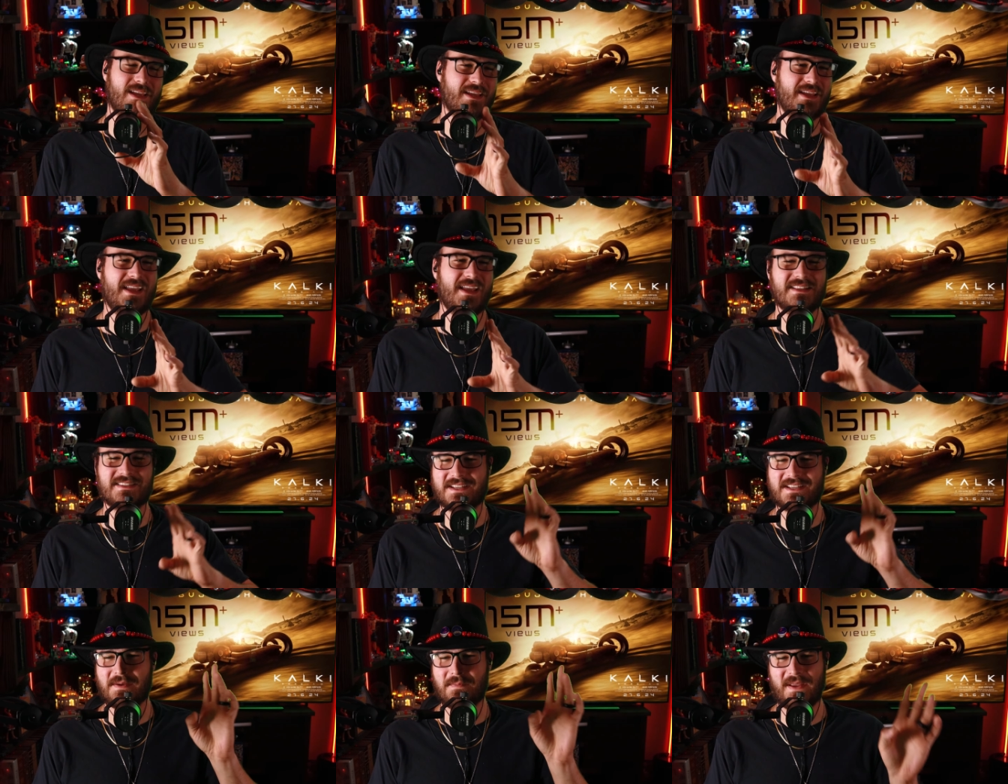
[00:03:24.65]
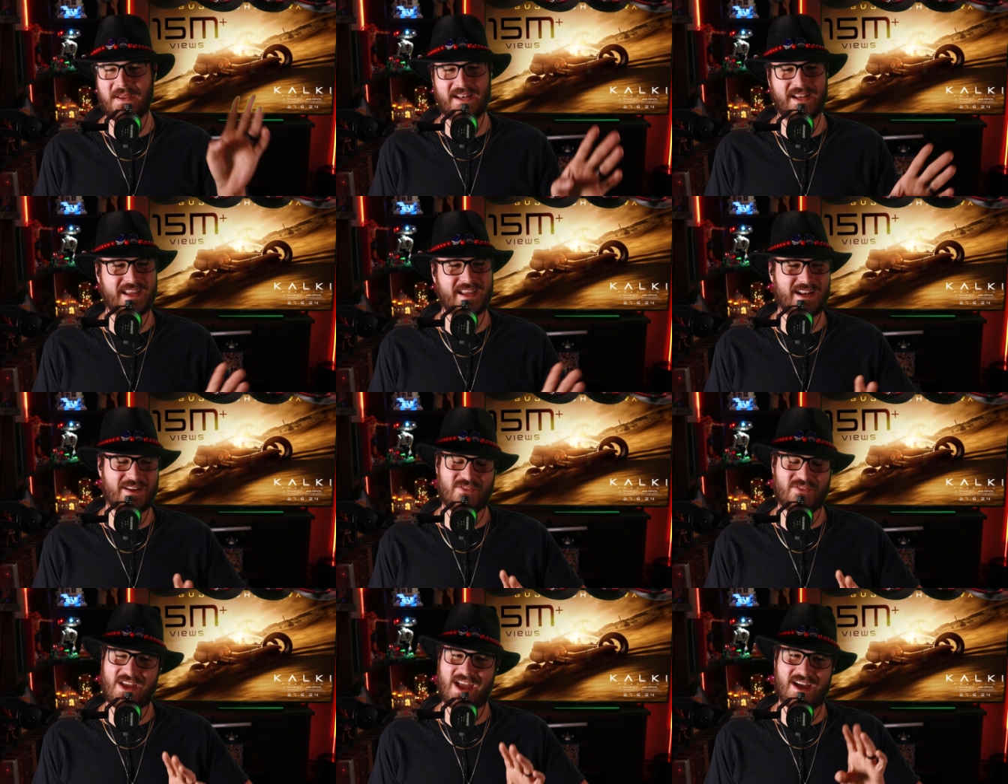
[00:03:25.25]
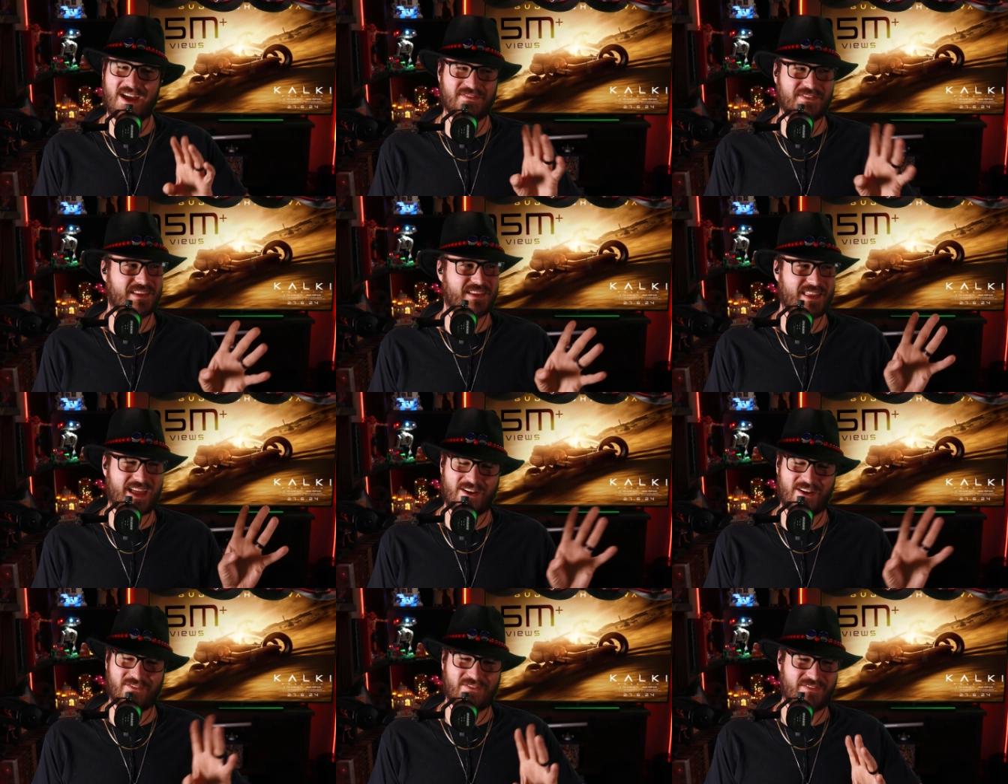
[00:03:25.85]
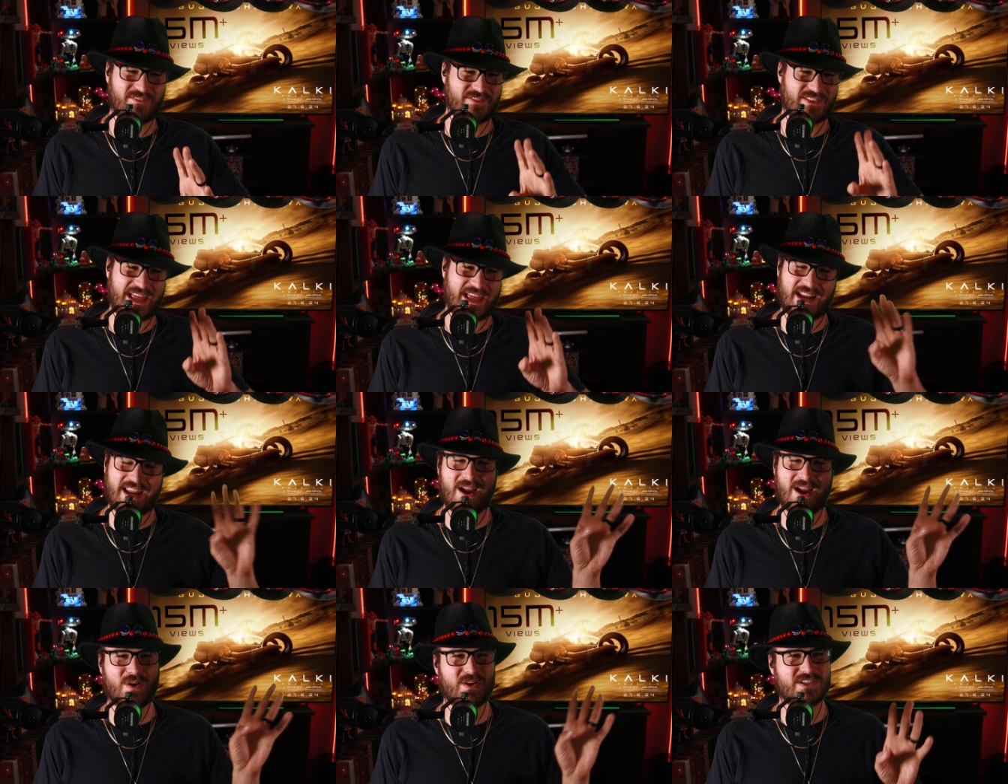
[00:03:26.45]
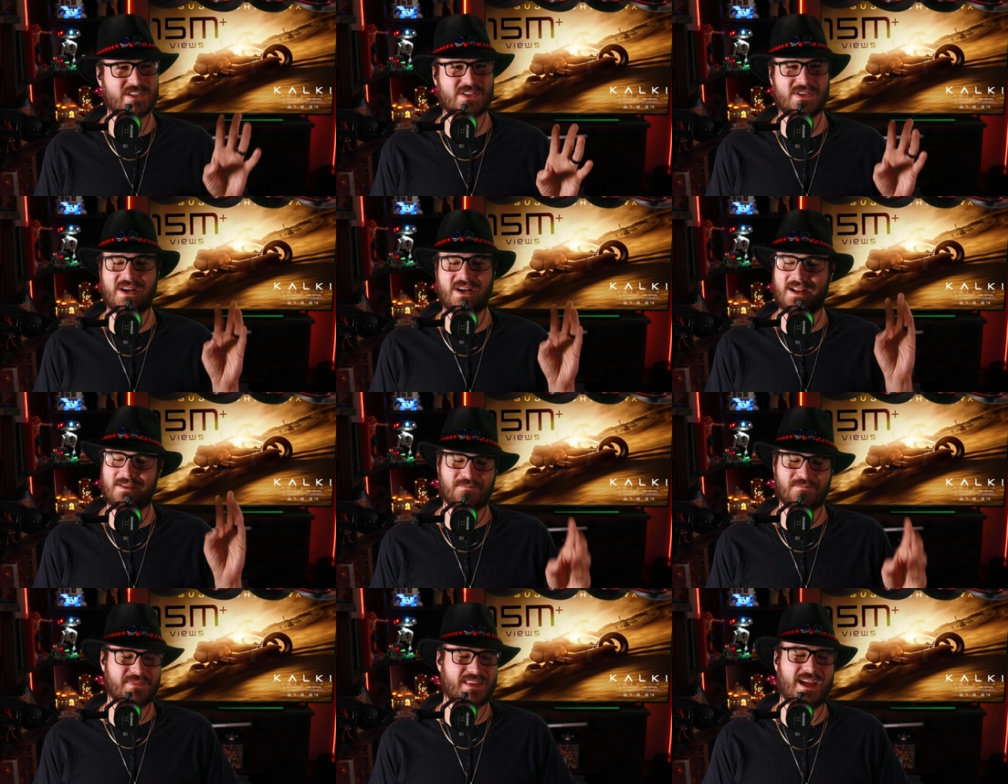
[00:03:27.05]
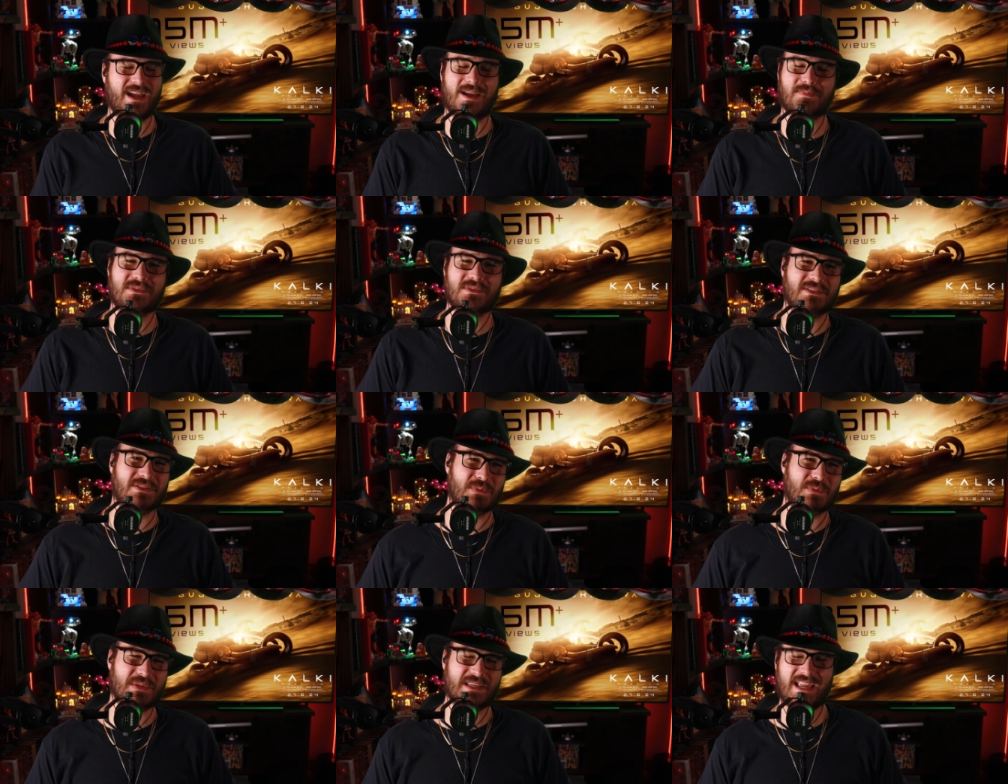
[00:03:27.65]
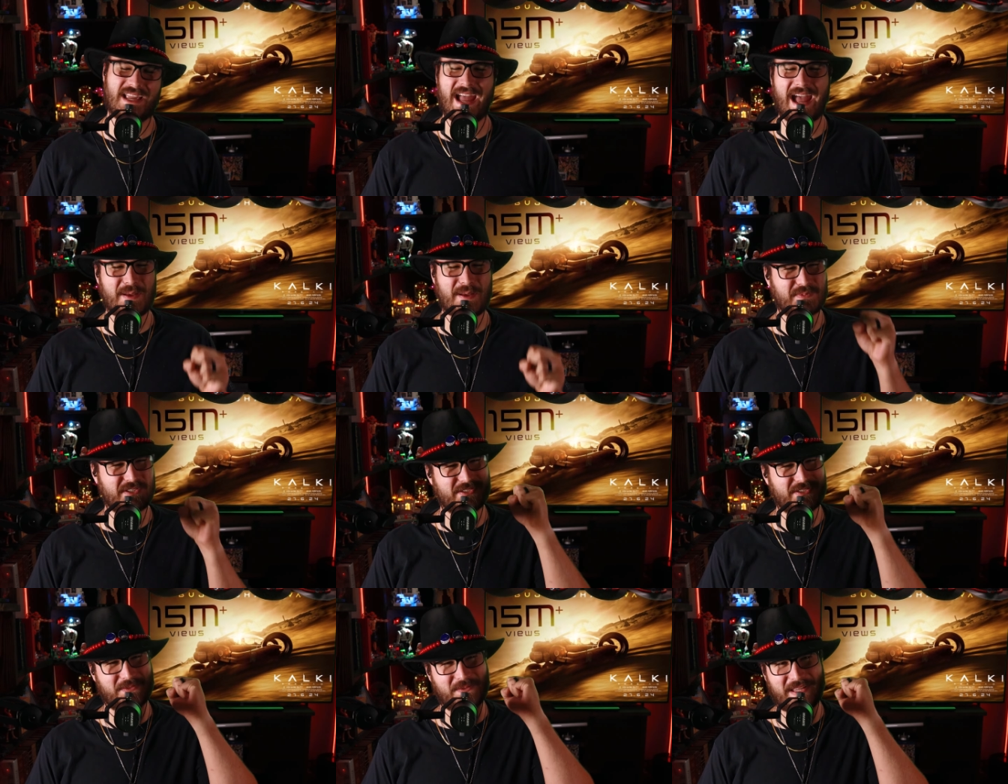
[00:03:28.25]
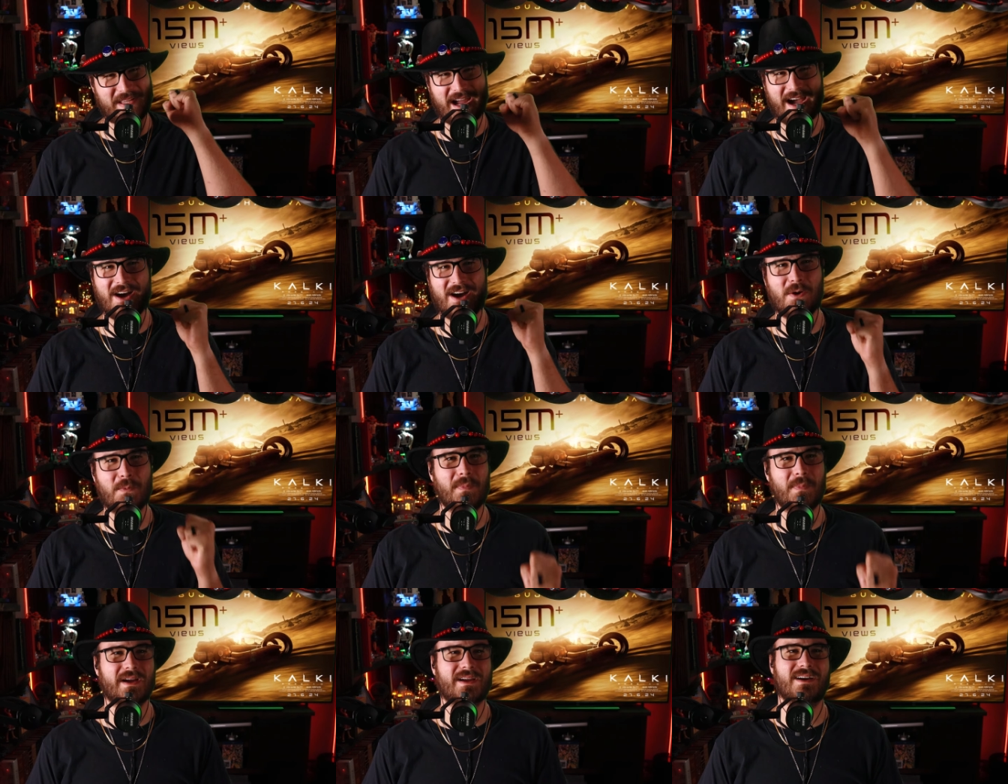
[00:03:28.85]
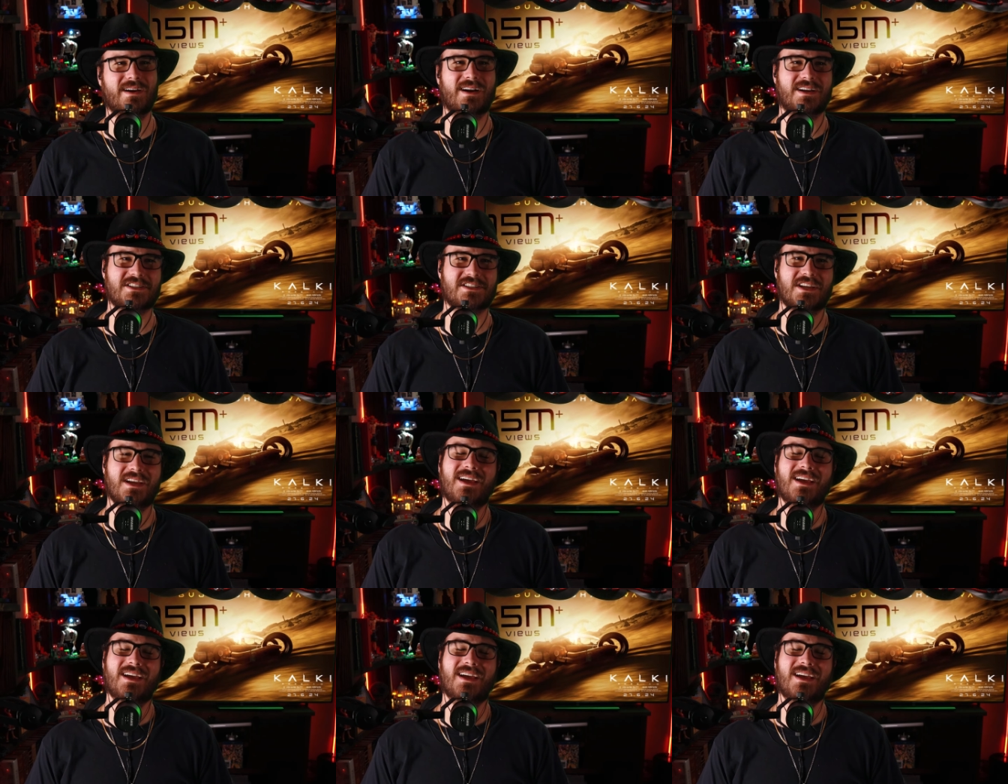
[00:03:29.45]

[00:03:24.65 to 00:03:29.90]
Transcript: And if they have that character, absolutely. Oh my gosh.